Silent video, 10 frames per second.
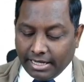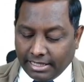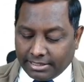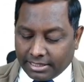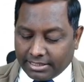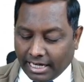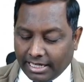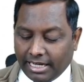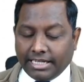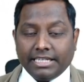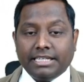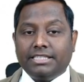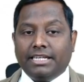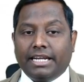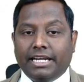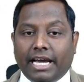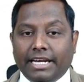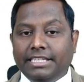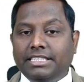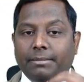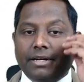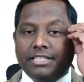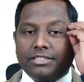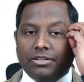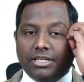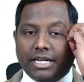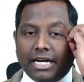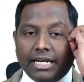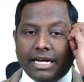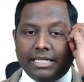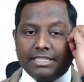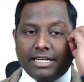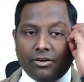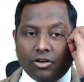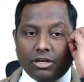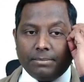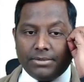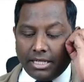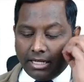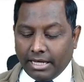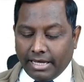It's a cidal agent. It's a DNA gyrase inhibitor. It's causing tendinitis, tendon rupture.